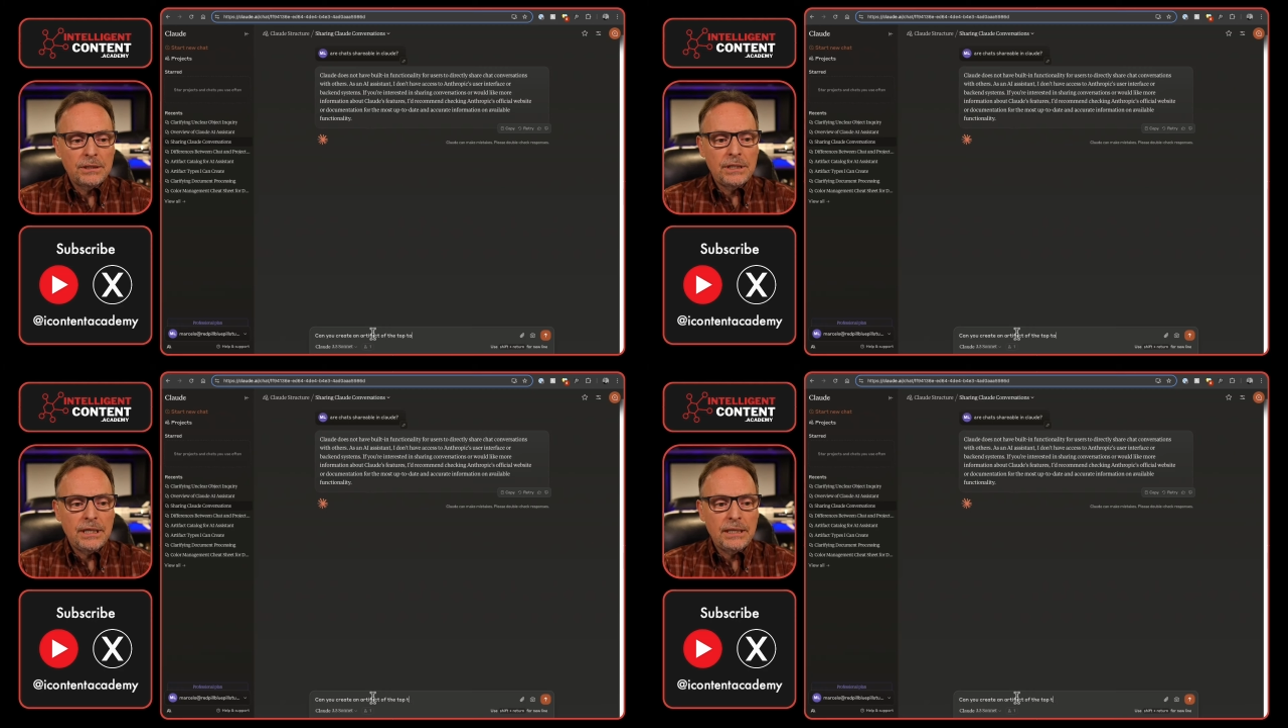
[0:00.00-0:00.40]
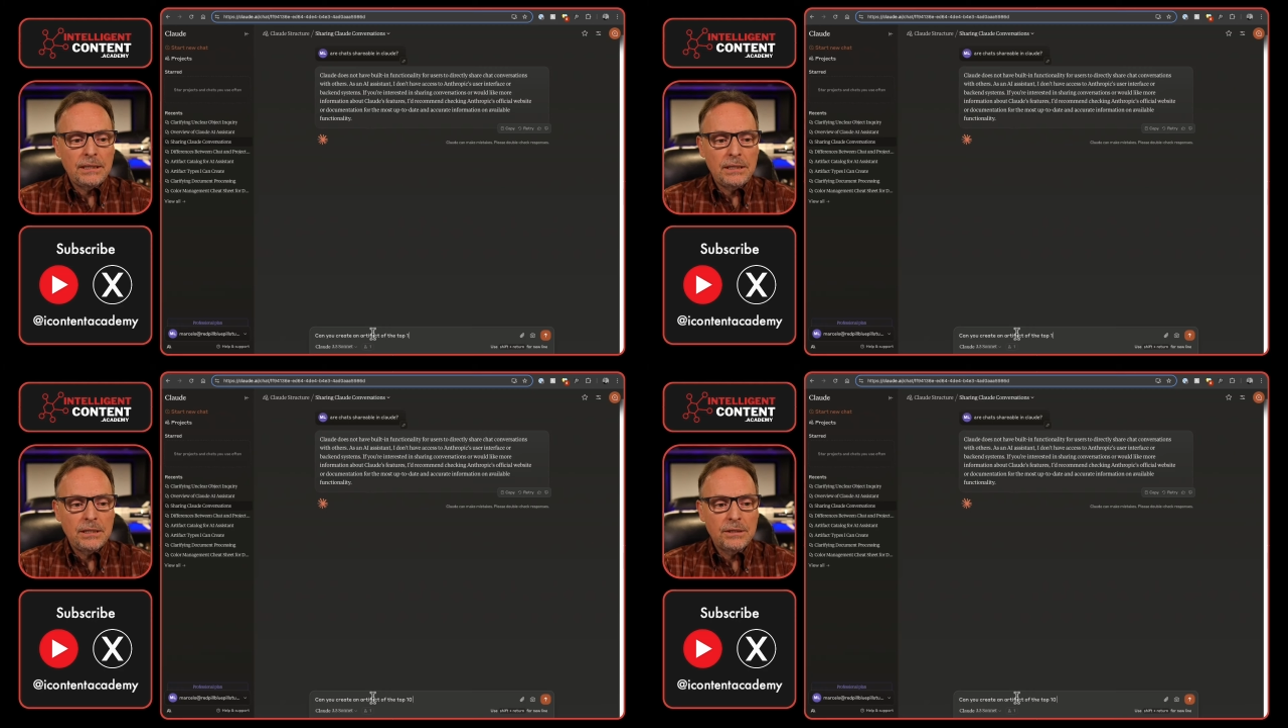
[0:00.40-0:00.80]

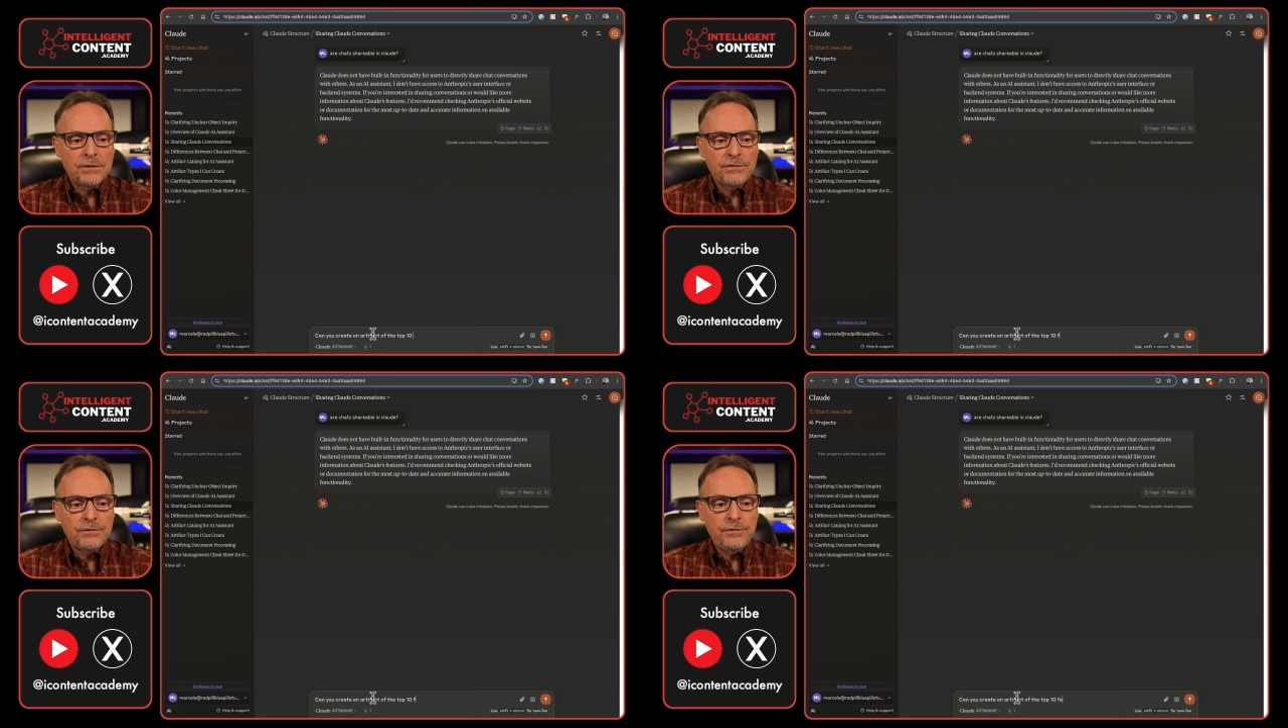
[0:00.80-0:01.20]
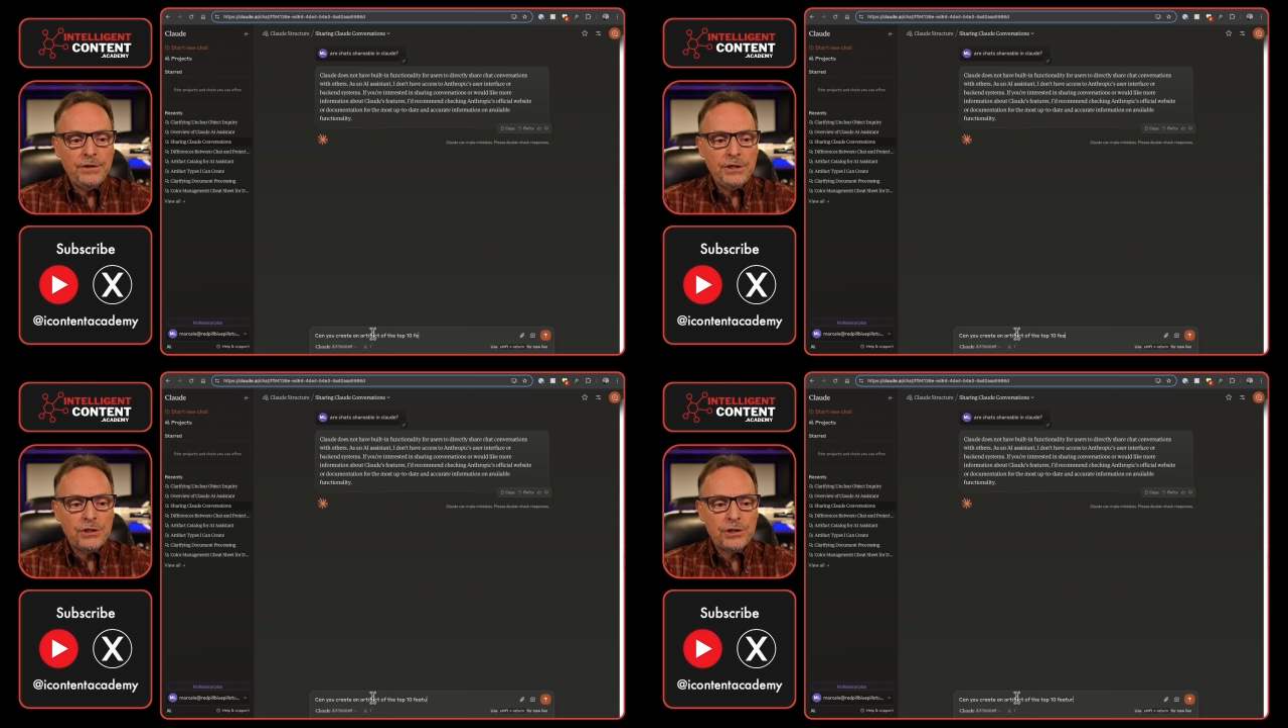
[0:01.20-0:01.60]
10
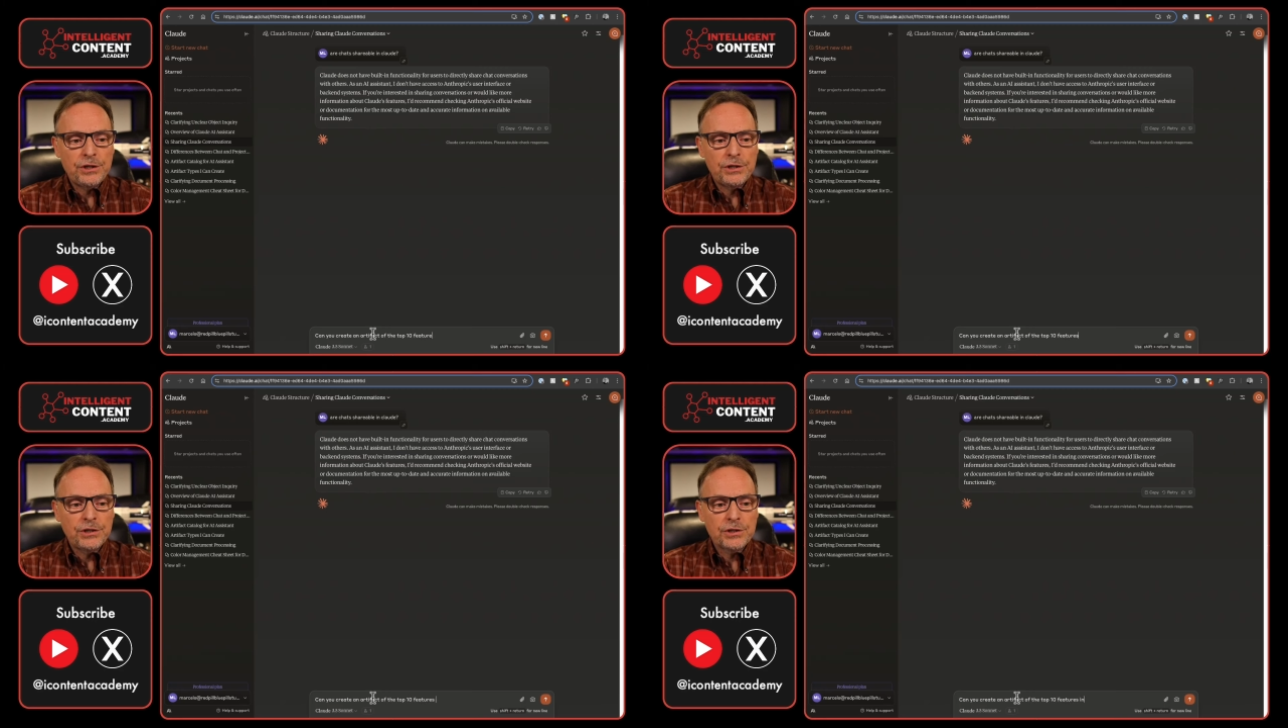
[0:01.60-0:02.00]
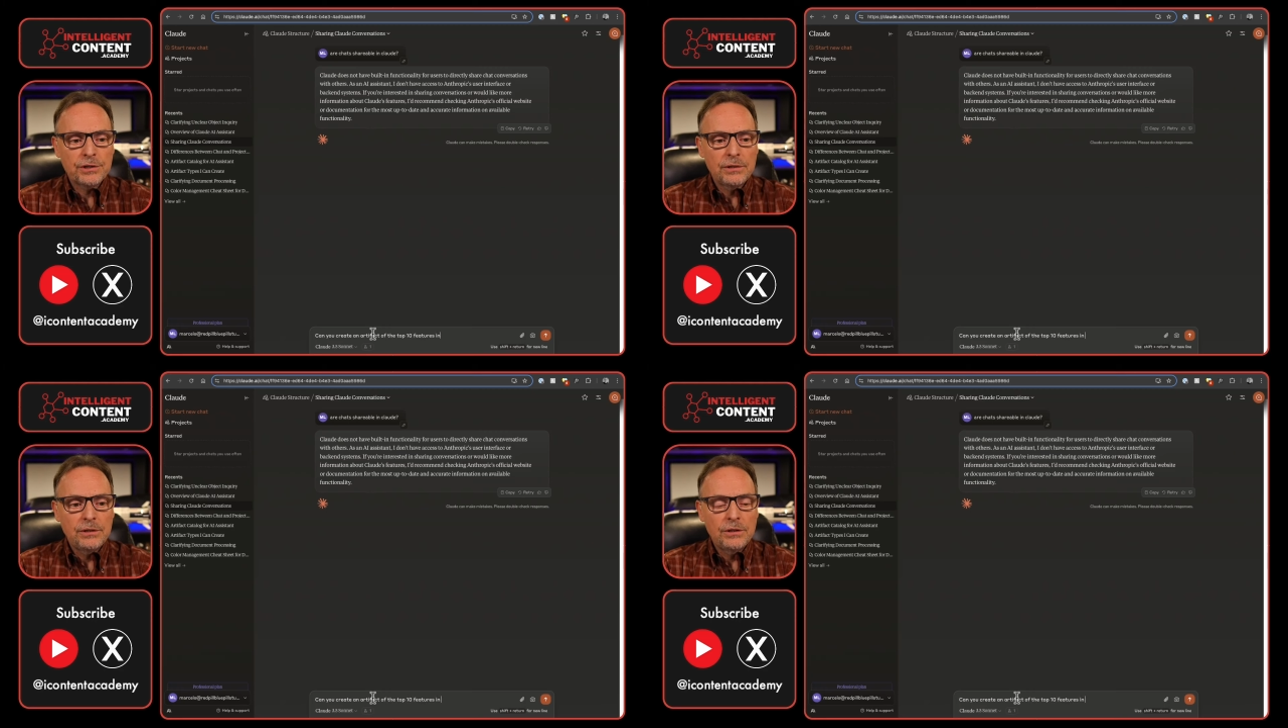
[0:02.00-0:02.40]
features
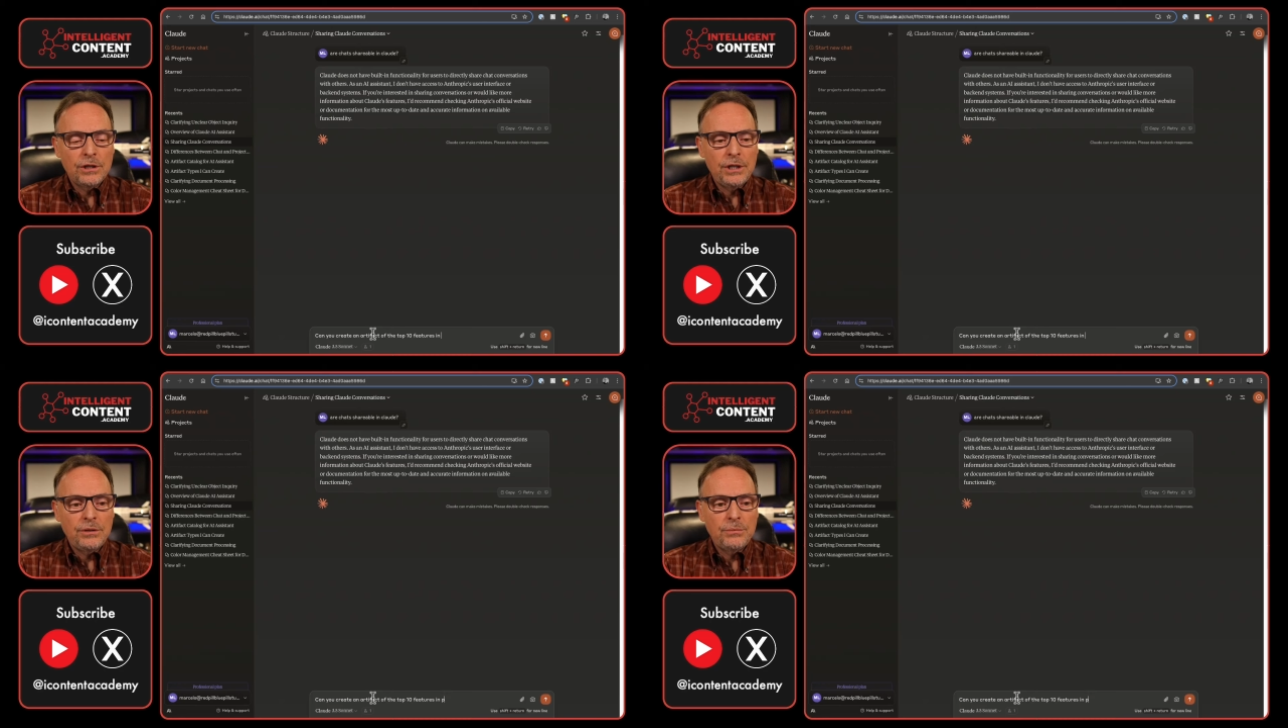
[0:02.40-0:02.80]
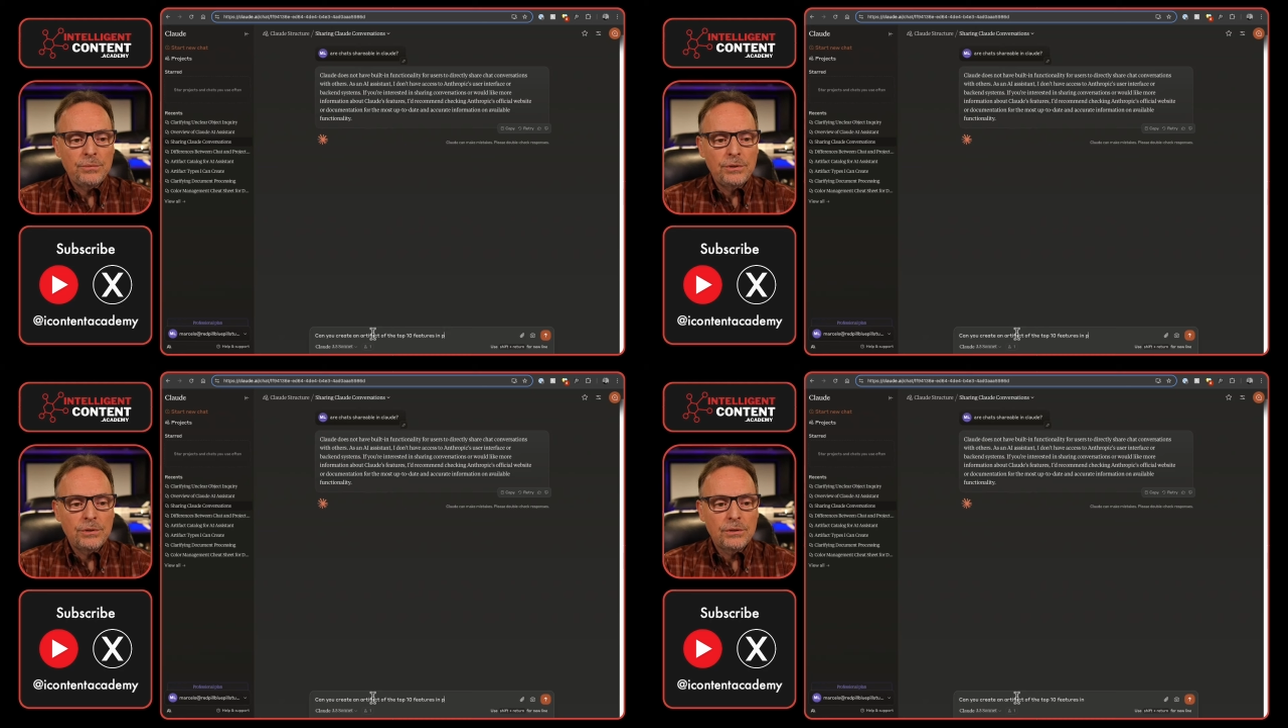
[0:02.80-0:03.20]
in